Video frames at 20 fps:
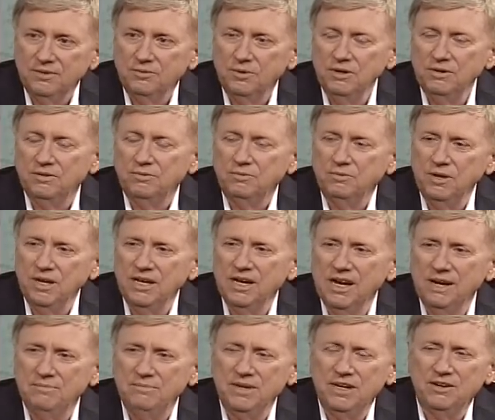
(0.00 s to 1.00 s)
We
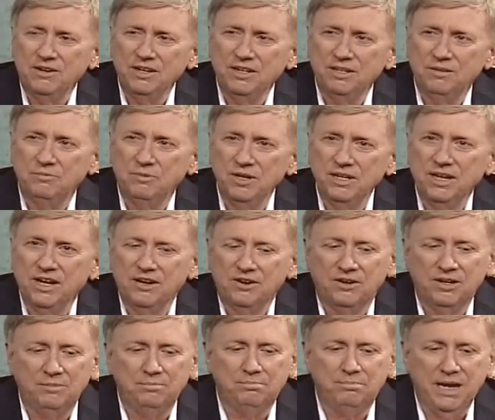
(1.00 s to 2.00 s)
got married and we
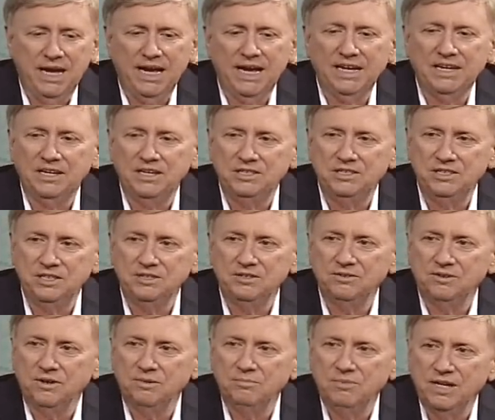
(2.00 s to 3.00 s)
carried baggage
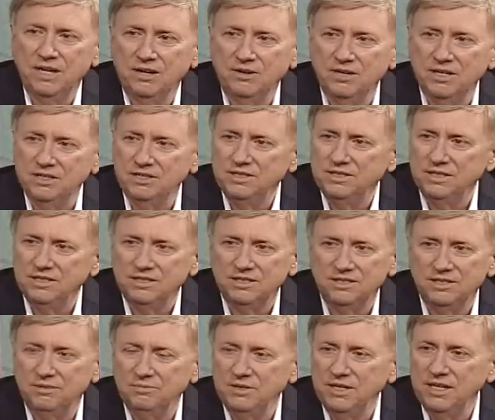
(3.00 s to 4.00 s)
into our marriage that
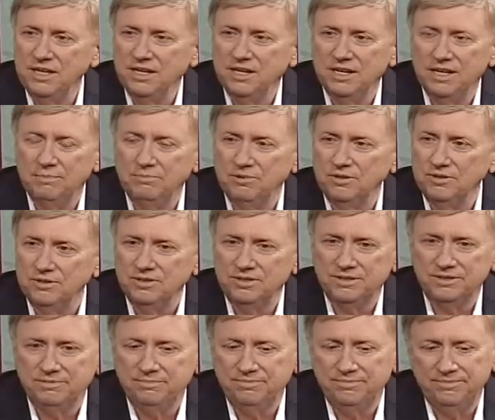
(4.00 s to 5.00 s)
so many
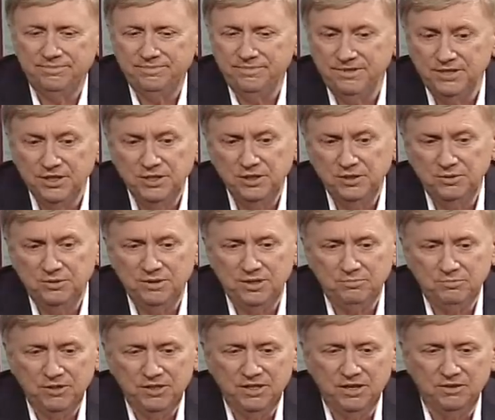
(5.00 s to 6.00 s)
couples do,
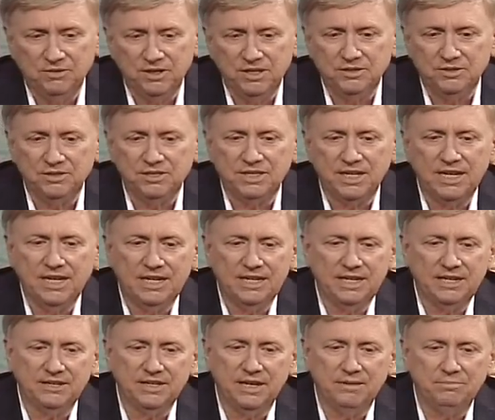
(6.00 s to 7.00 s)
and we don't
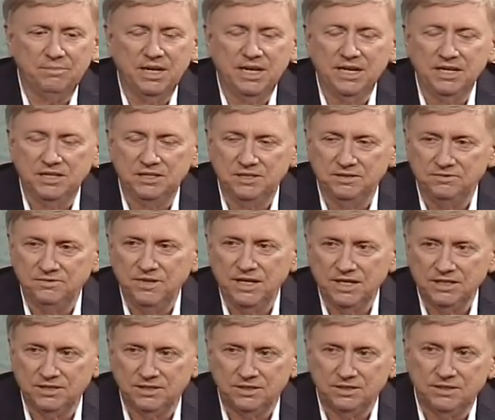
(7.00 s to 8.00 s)
understand how that baggage
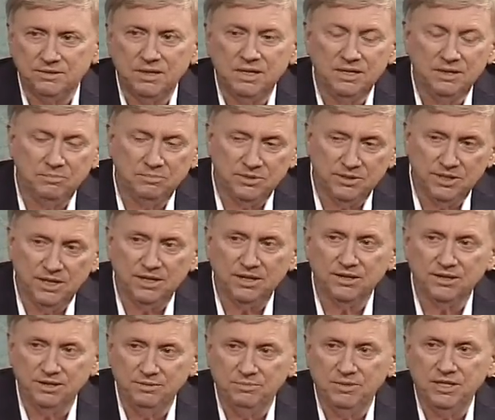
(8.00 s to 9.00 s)
affects us,
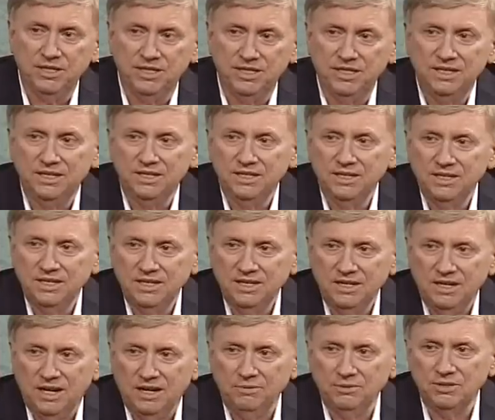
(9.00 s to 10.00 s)
particularly me.
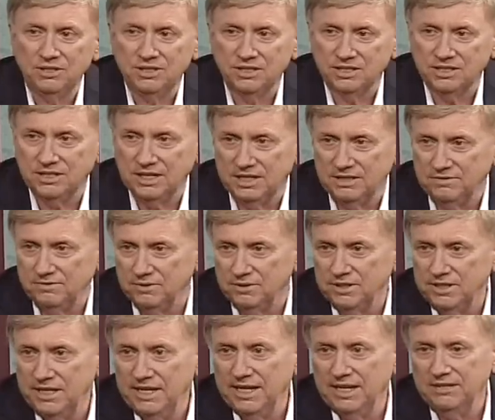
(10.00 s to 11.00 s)
I was successful
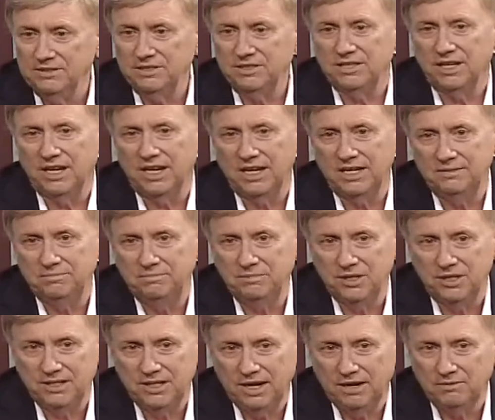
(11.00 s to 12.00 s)
on the outside,
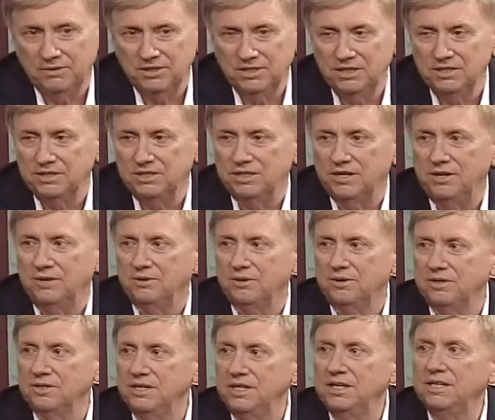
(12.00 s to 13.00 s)
but I was
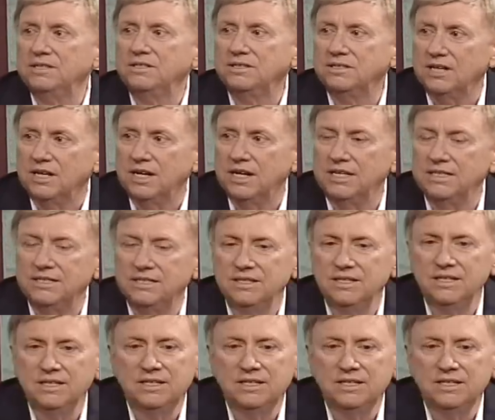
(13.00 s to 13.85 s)
insecure on the inside.